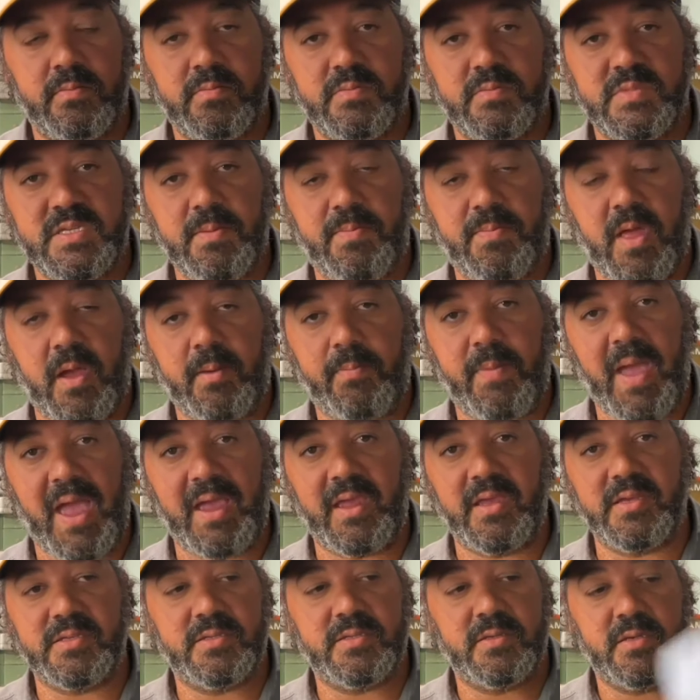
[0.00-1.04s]
Ziploc
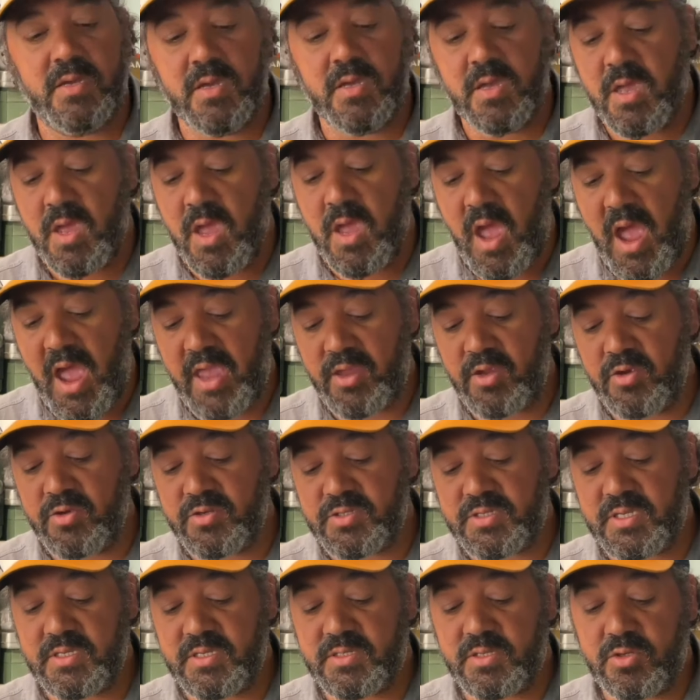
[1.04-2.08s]
baggies. I use
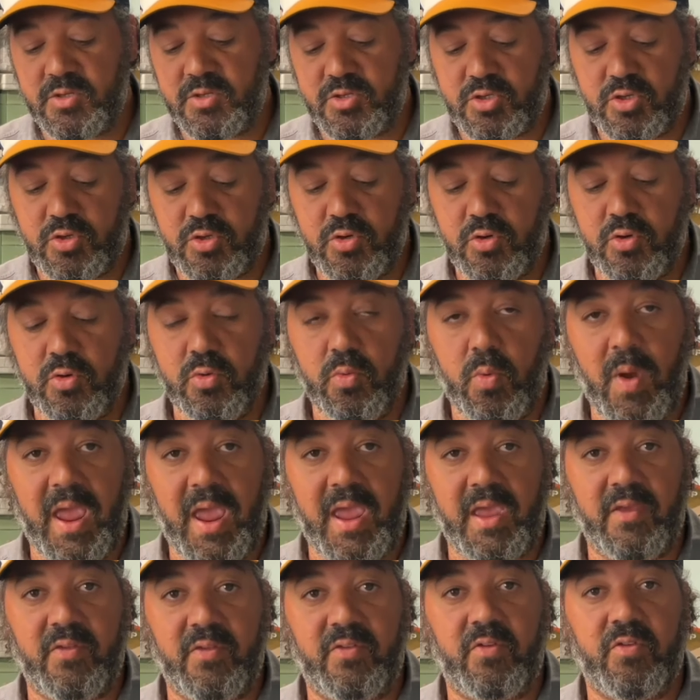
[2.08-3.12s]
these in 2
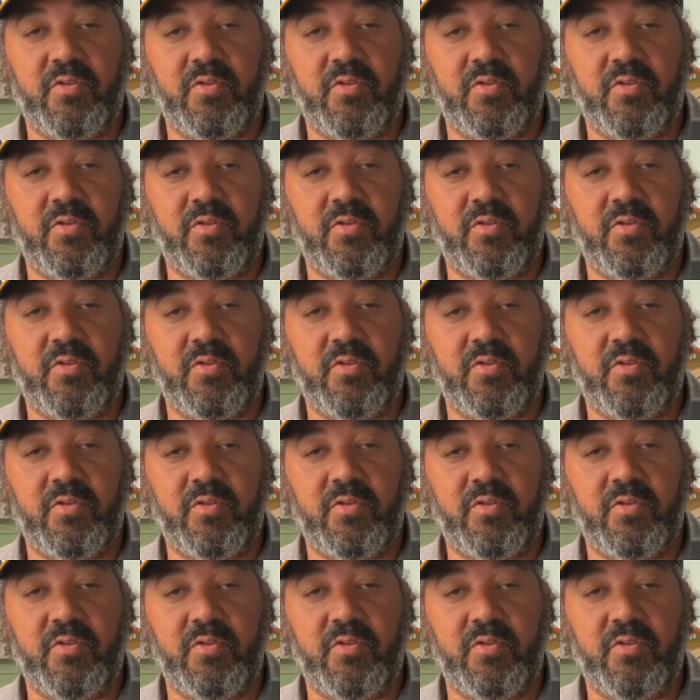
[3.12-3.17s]
ways.